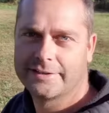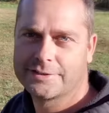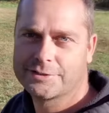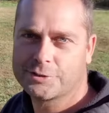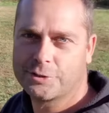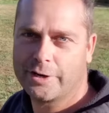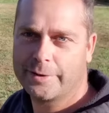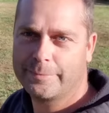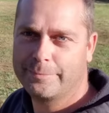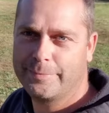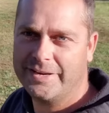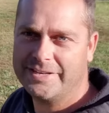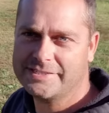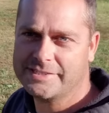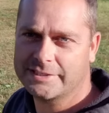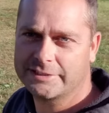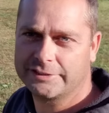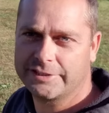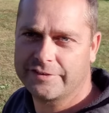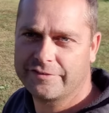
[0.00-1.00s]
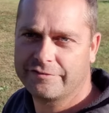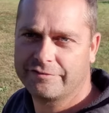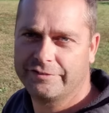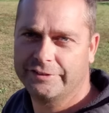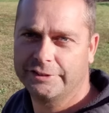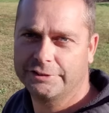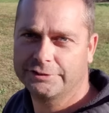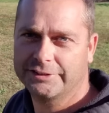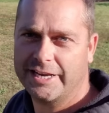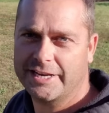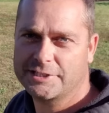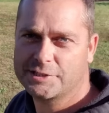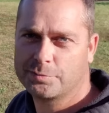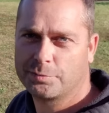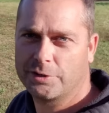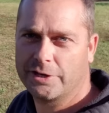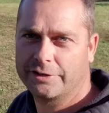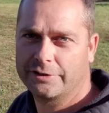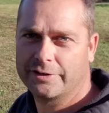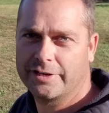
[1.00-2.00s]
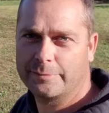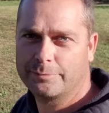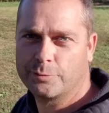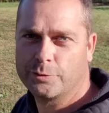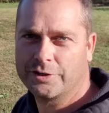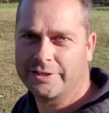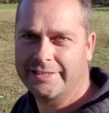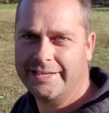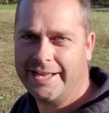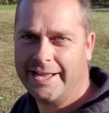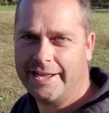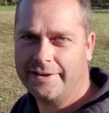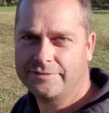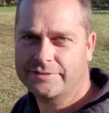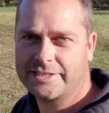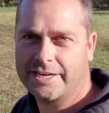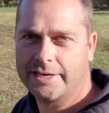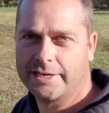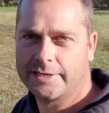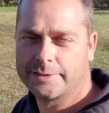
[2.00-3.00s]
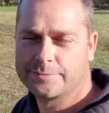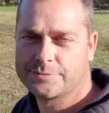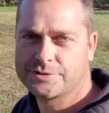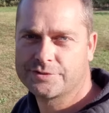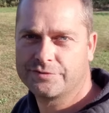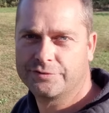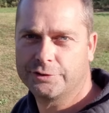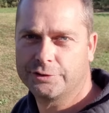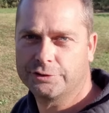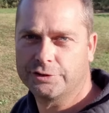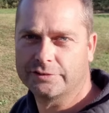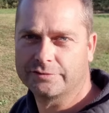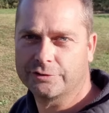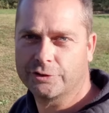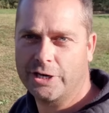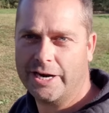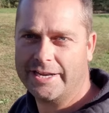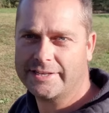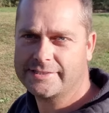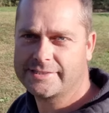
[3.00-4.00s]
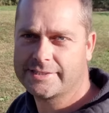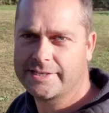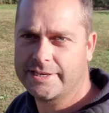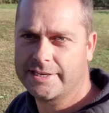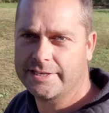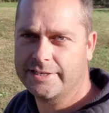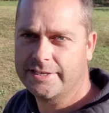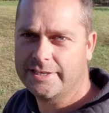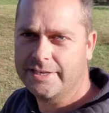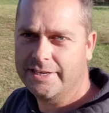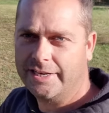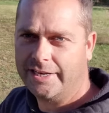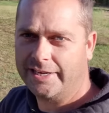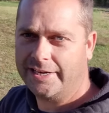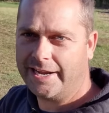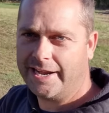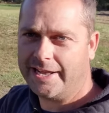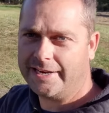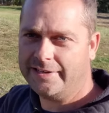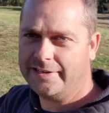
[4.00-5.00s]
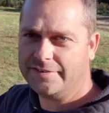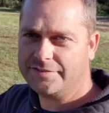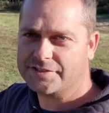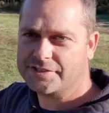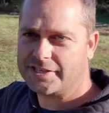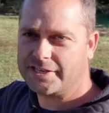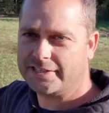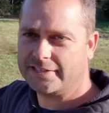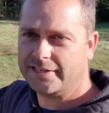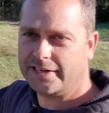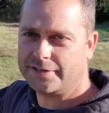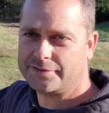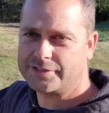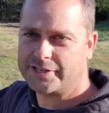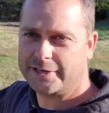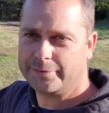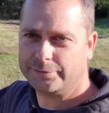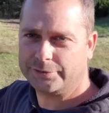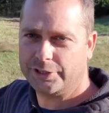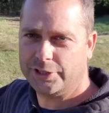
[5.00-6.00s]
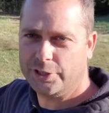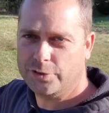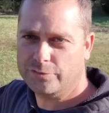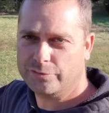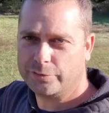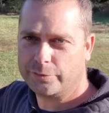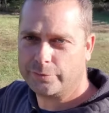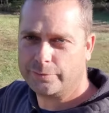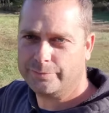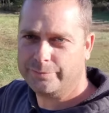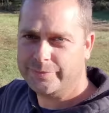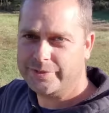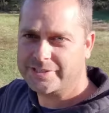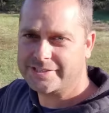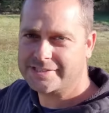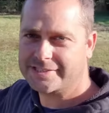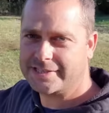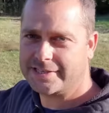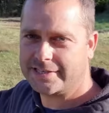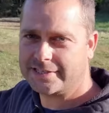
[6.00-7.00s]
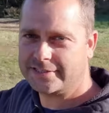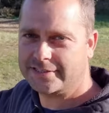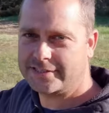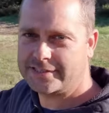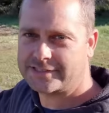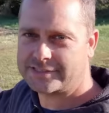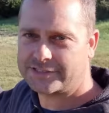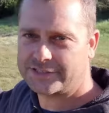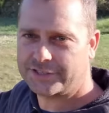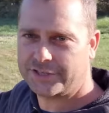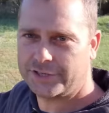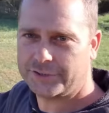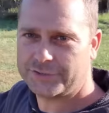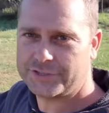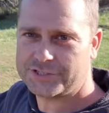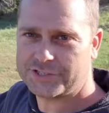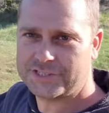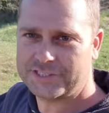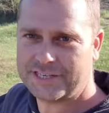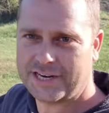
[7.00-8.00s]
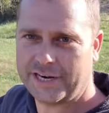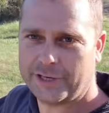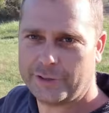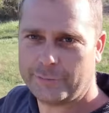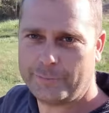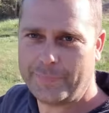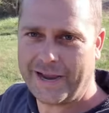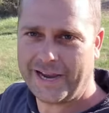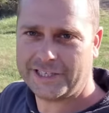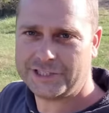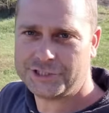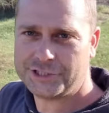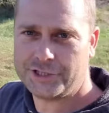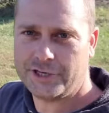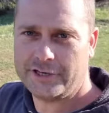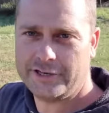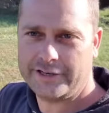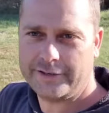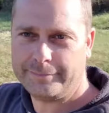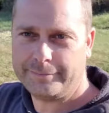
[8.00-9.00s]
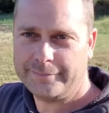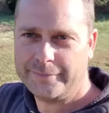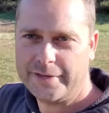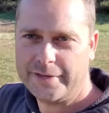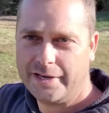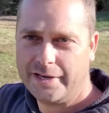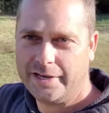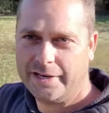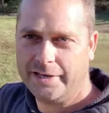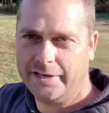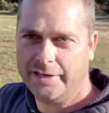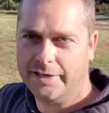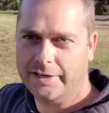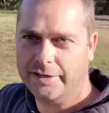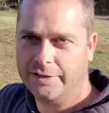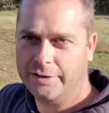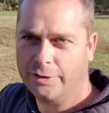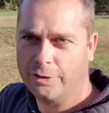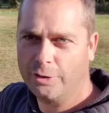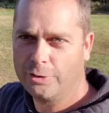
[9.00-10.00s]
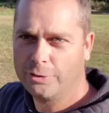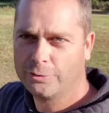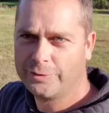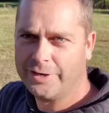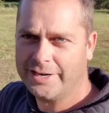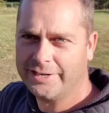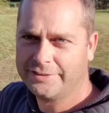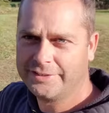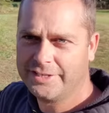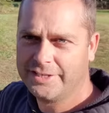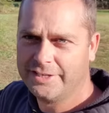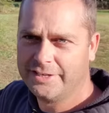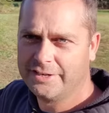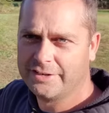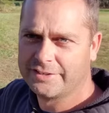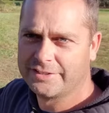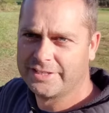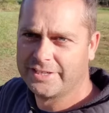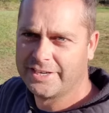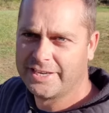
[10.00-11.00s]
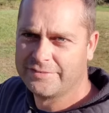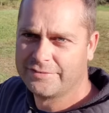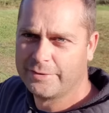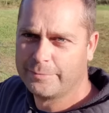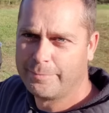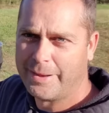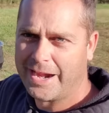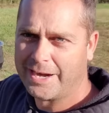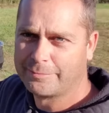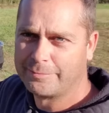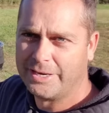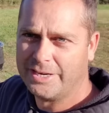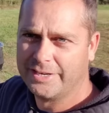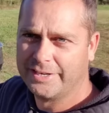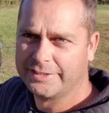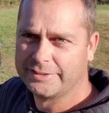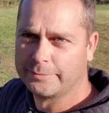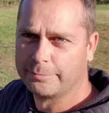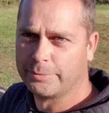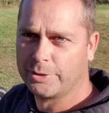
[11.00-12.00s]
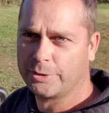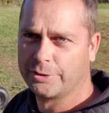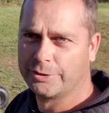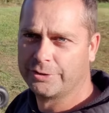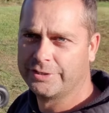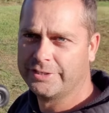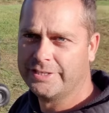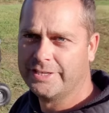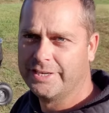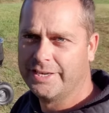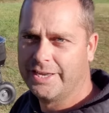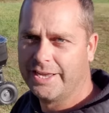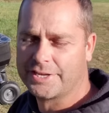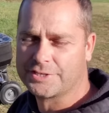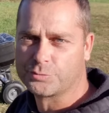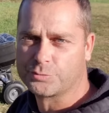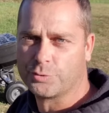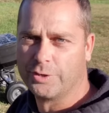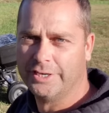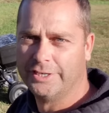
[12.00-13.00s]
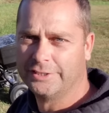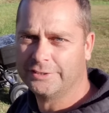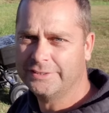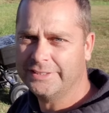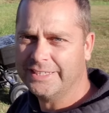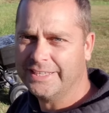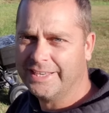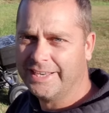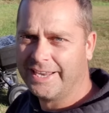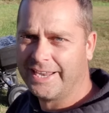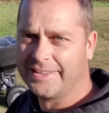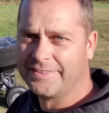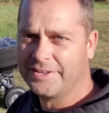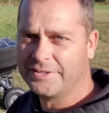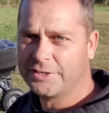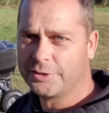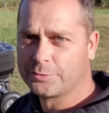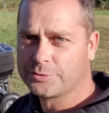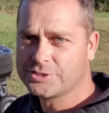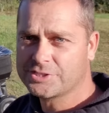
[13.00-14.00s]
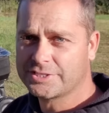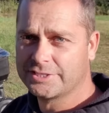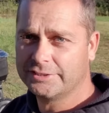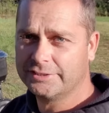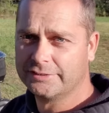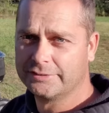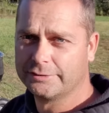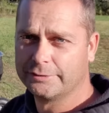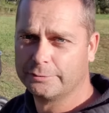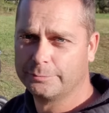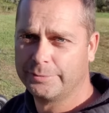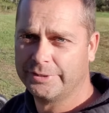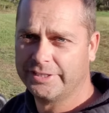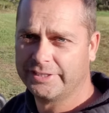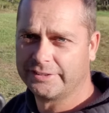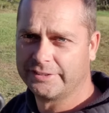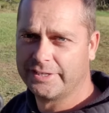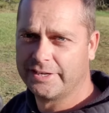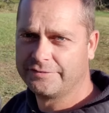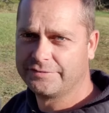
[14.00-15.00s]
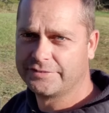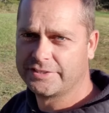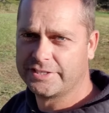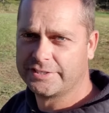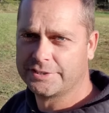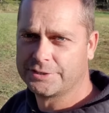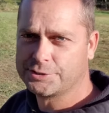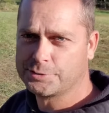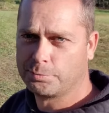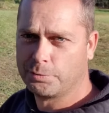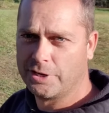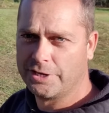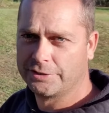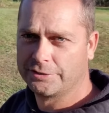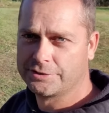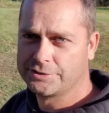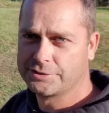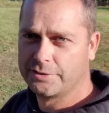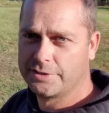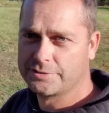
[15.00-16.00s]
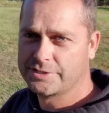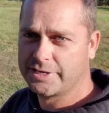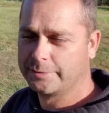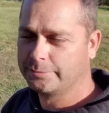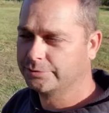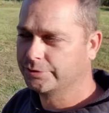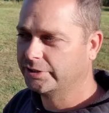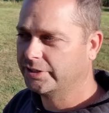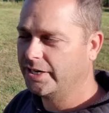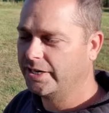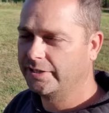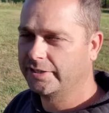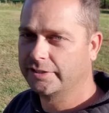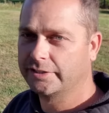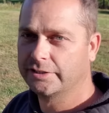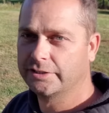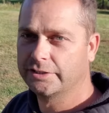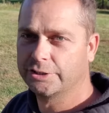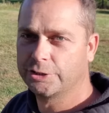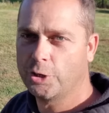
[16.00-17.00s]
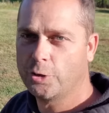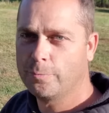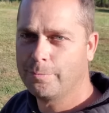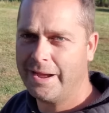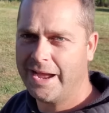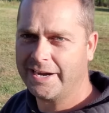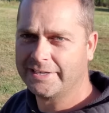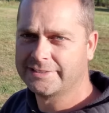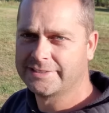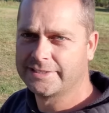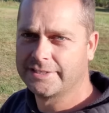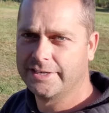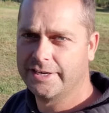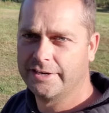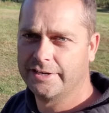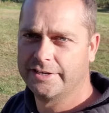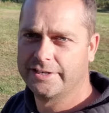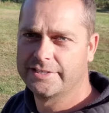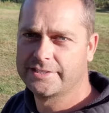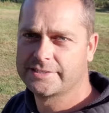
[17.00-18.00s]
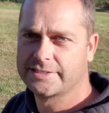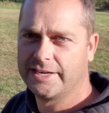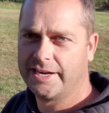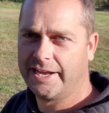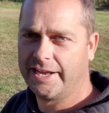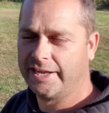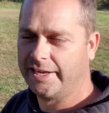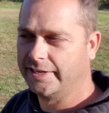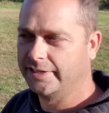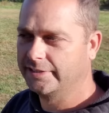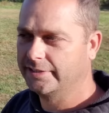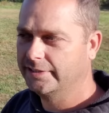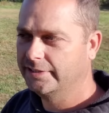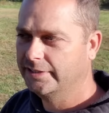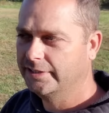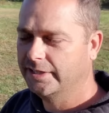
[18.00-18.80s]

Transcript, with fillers: So I basically filled that spreader up one and a half times full of grass seed, and I had enough seed that I was able to overseed this, you know, this entire pasture area uh, all around here, and then even back behind the barn as well. And then there was still a little bit left in the spreader, so I was able to kind of go back to the areas that had